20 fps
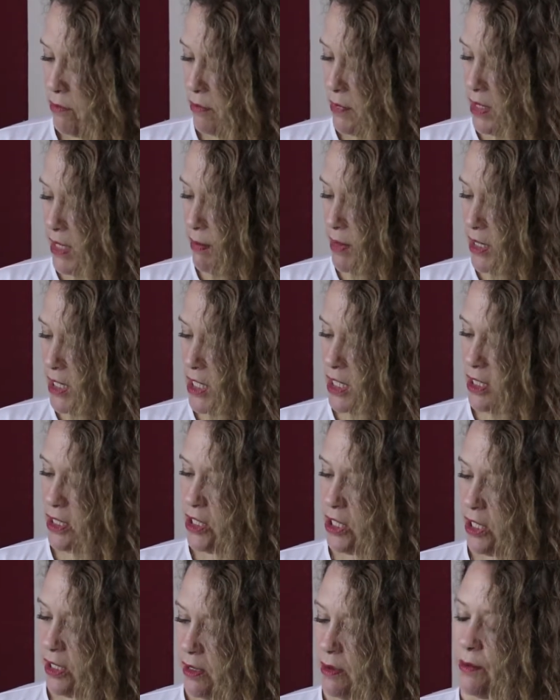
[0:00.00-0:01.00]
limited
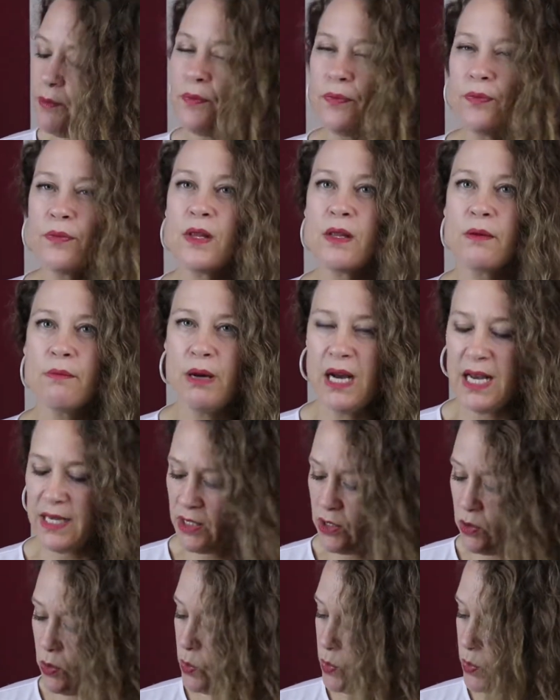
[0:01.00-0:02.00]
to
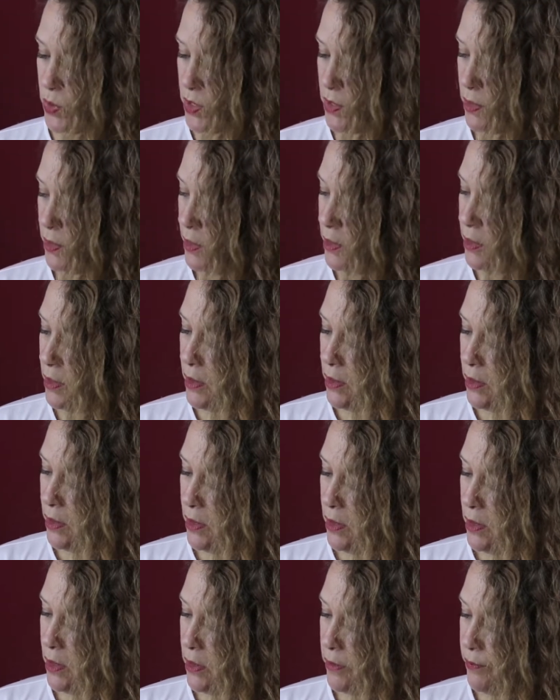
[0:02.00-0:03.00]
pastels?
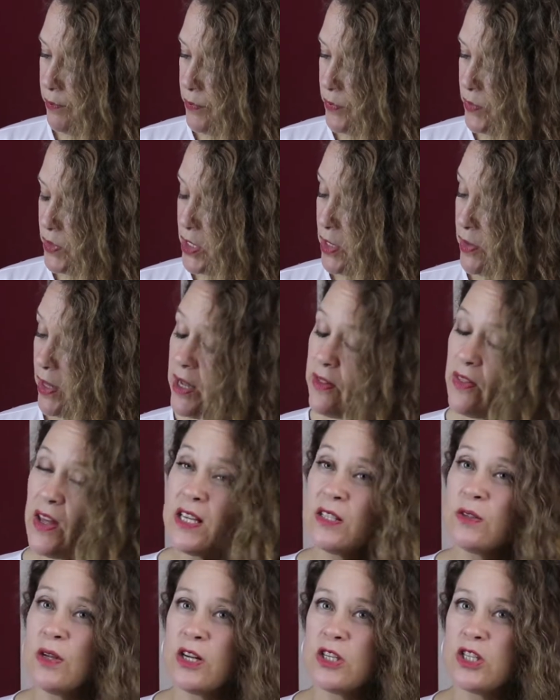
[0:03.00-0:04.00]
So
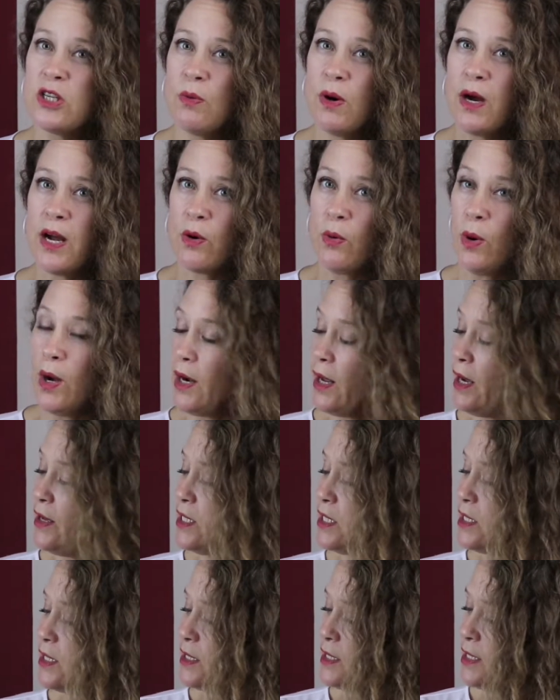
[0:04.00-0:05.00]
that's actually why I quite like
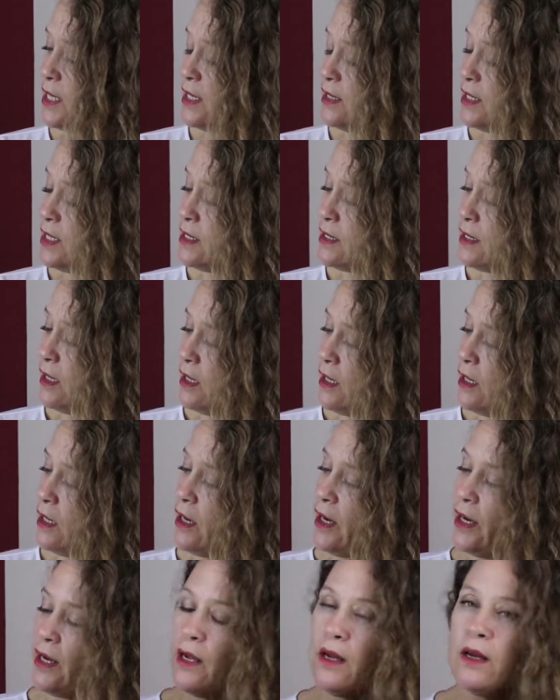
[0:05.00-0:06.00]
this, because it had this kind of
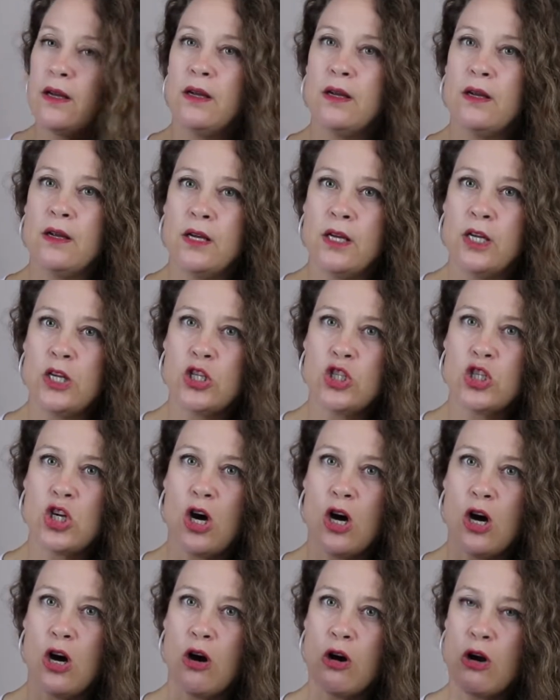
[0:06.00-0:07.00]
like
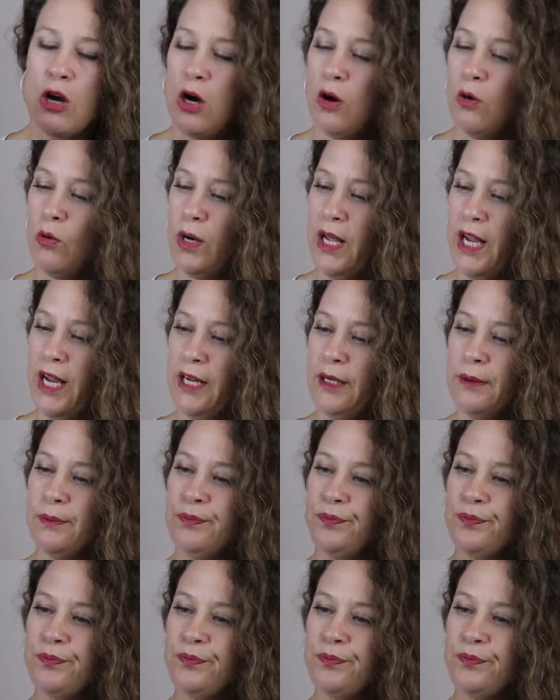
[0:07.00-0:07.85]
charcoaly